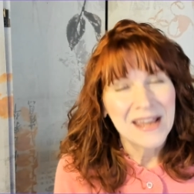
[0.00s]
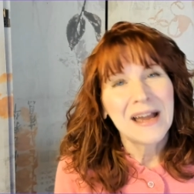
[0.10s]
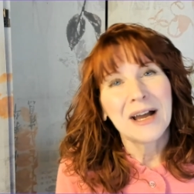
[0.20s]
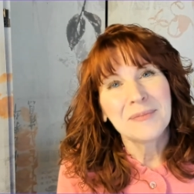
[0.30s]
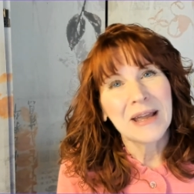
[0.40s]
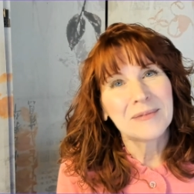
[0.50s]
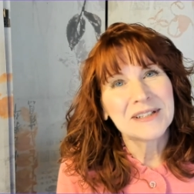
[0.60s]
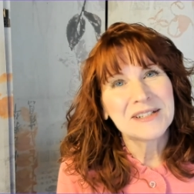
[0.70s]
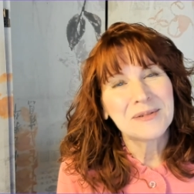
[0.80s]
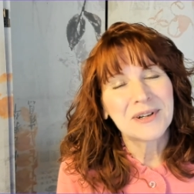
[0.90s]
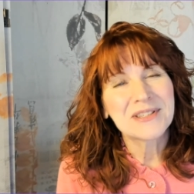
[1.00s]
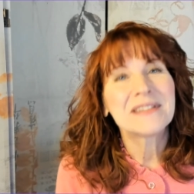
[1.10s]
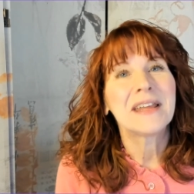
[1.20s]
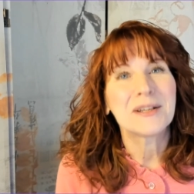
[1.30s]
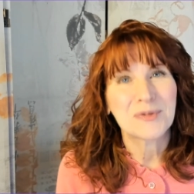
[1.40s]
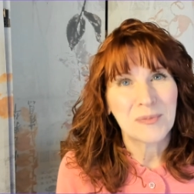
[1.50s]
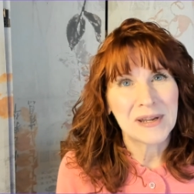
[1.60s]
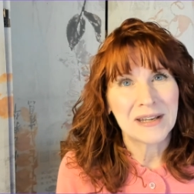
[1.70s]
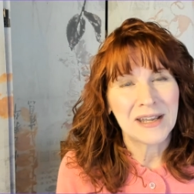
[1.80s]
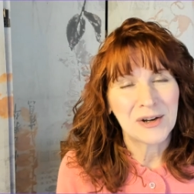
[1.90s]
I'm Pamela D. Wilson. Thanks for
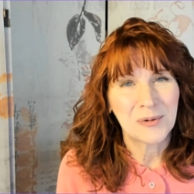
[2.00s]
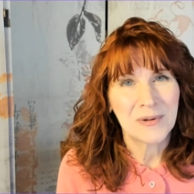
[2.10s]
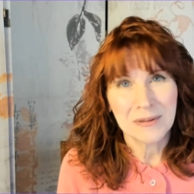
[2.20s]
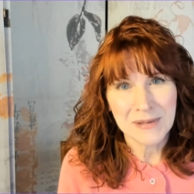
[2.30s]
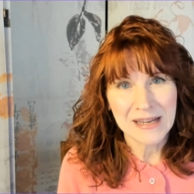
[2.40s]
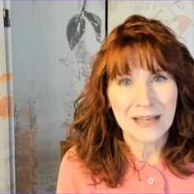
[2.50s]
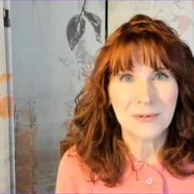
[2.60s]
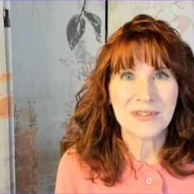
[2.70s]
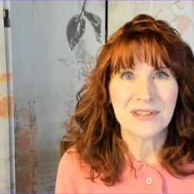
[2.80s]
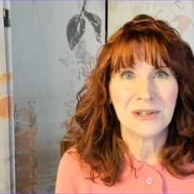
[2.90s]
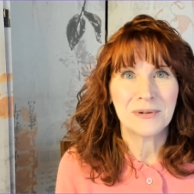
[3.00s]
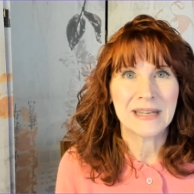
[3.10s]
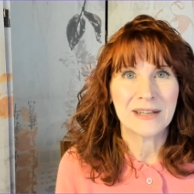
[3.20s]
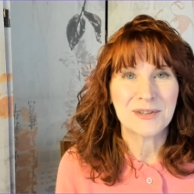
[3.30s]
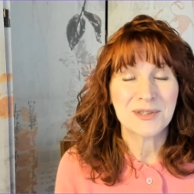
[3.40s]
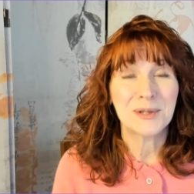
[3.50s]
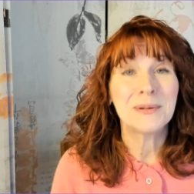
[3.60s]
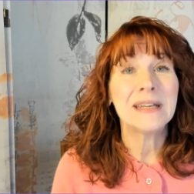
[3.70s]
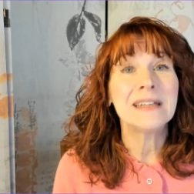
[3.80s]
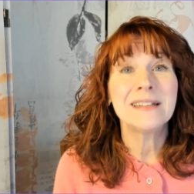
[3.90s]
being here with me. I will see you again
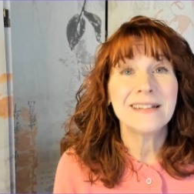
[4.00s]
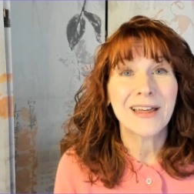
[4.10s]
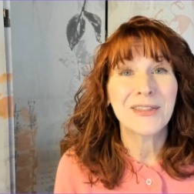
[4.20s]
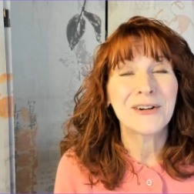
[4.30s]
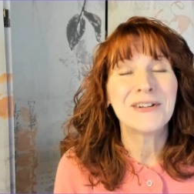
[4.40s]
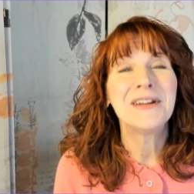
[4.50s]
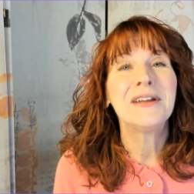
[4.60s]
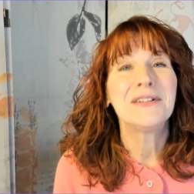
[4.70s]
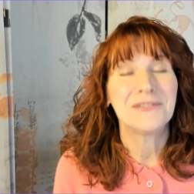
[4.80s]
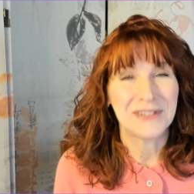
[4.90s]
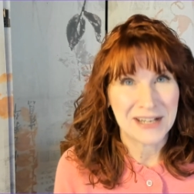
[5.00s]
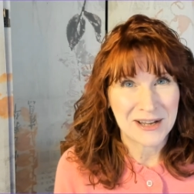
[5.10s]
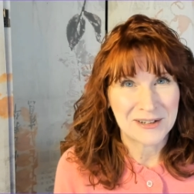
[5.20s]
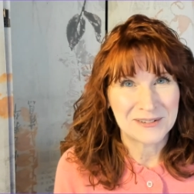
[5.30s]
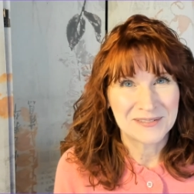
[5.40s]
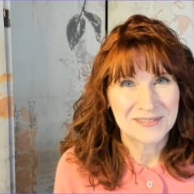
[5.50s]
soon in another video.